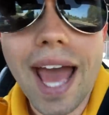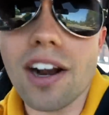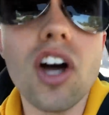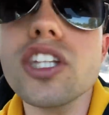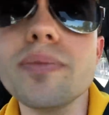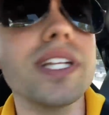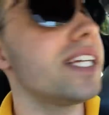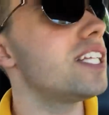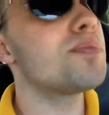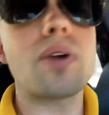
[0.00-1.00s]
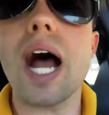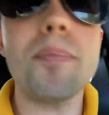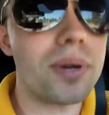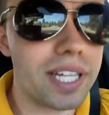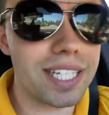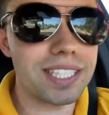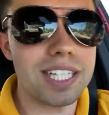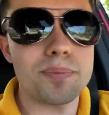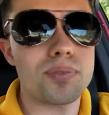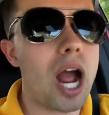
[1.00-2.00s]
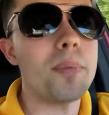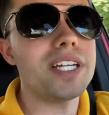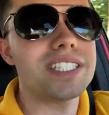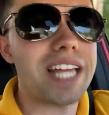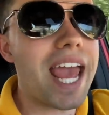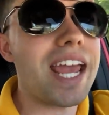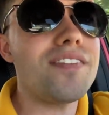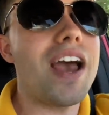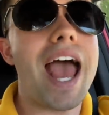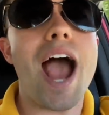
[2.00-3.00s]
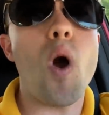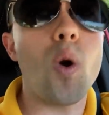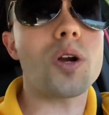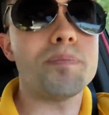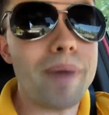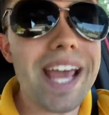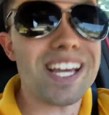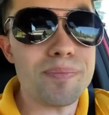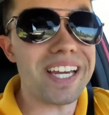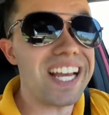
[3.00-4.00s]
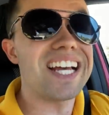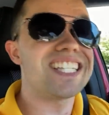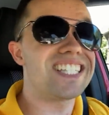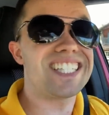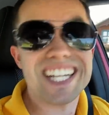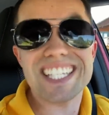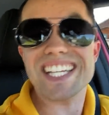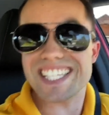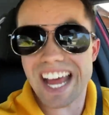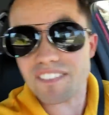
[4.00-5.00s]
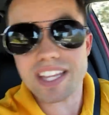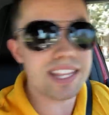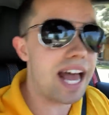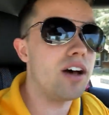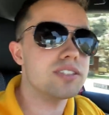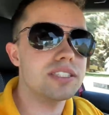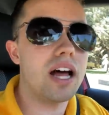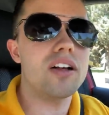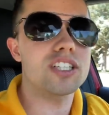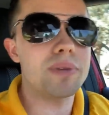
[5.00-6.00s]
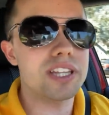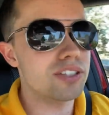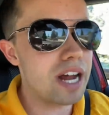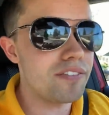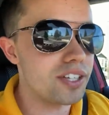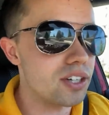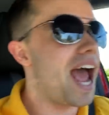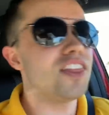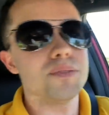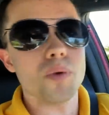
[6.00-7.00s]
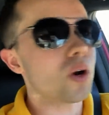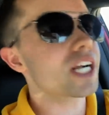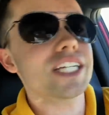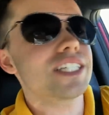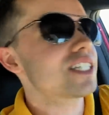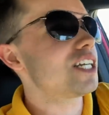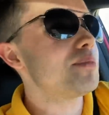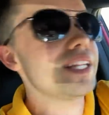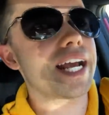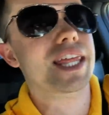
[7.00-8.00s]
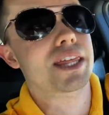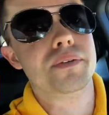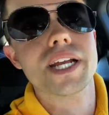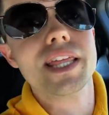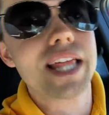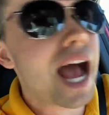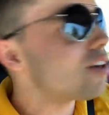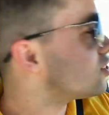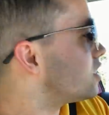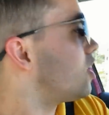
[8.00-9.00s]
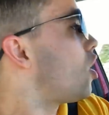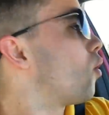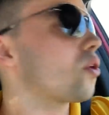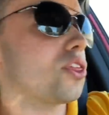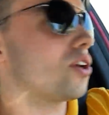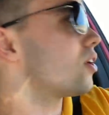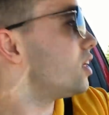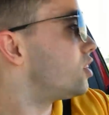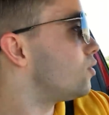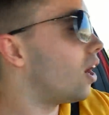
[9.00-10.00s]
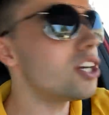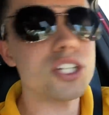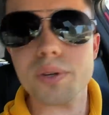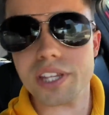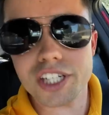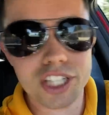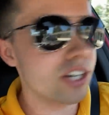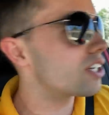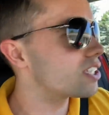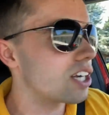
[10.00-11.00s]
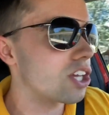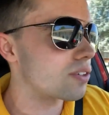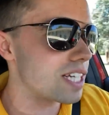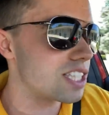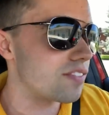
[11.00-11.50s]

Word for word: And ultimately, this property is gonna probably save or make me six to seven thousand dollars a month in revenue and the mortgage is going to be like three thousand or thirty two hundred with insurance and all the rest of